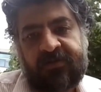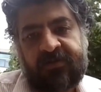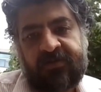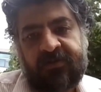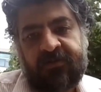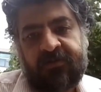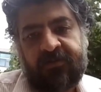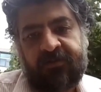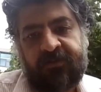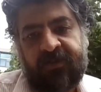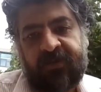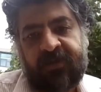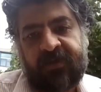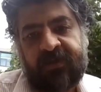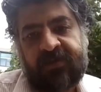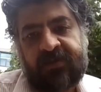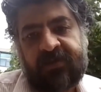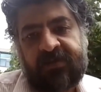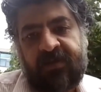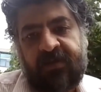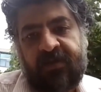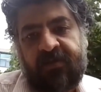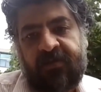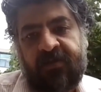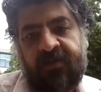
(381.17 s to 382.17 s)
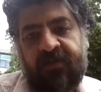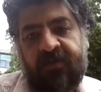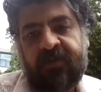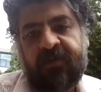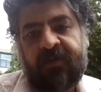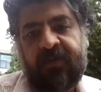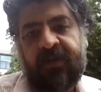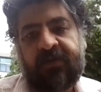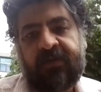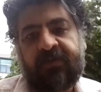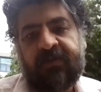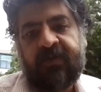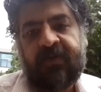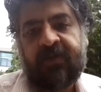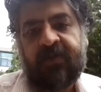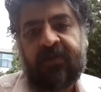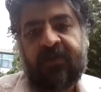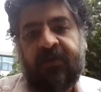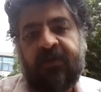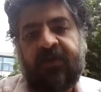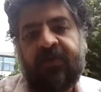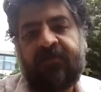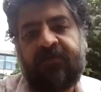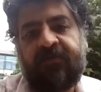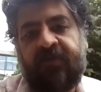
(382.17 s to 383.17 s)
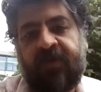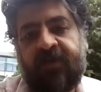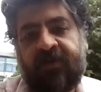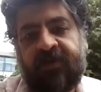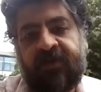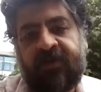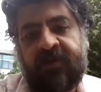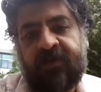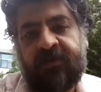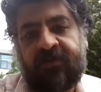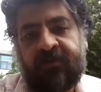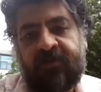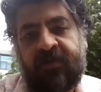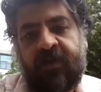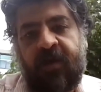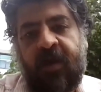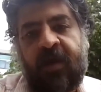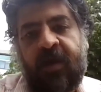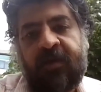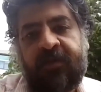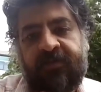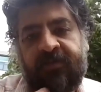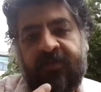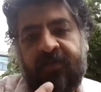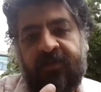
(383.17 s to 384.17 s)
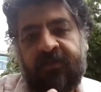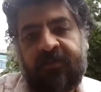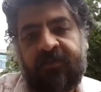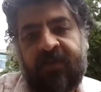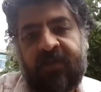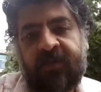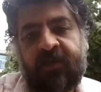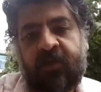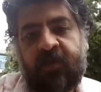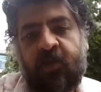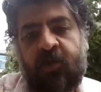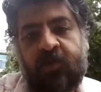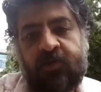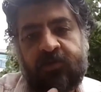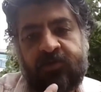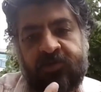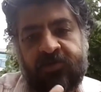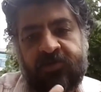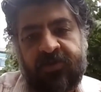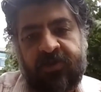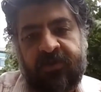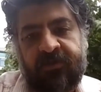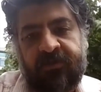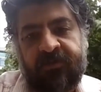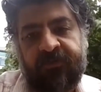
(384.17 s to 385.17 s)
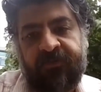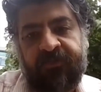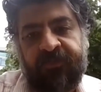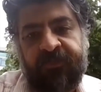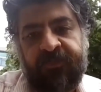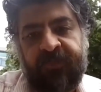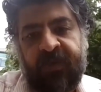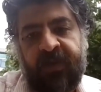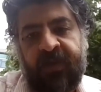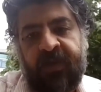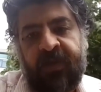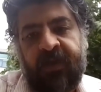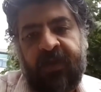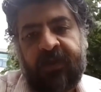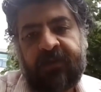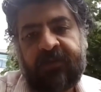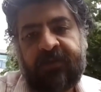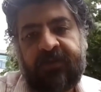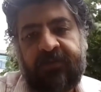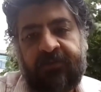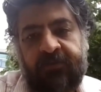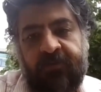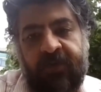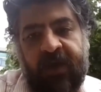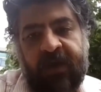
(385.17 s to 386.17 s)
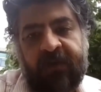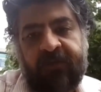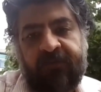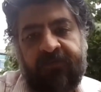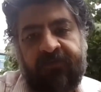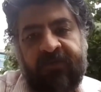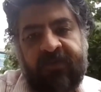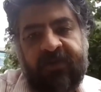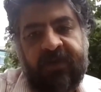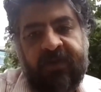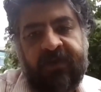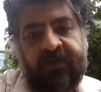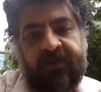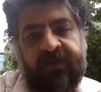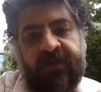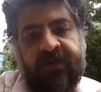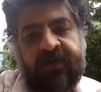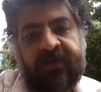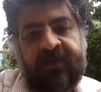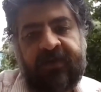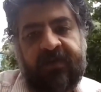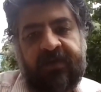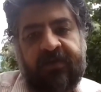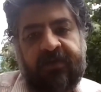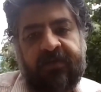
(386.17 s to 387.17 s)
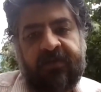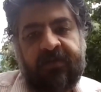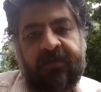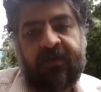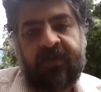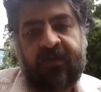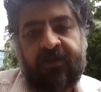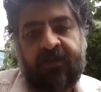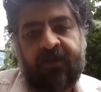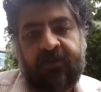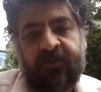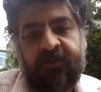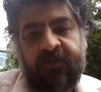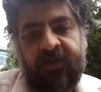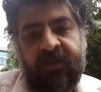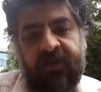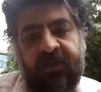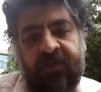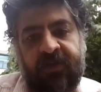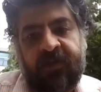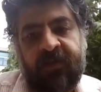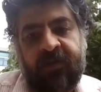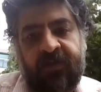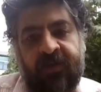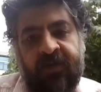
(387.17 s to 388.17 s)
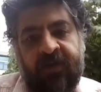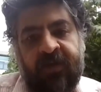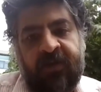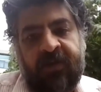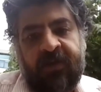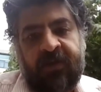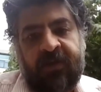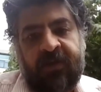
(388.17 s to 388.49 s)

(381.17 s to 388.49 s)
So because I think that if I can guide them and coach them in the right way, they can be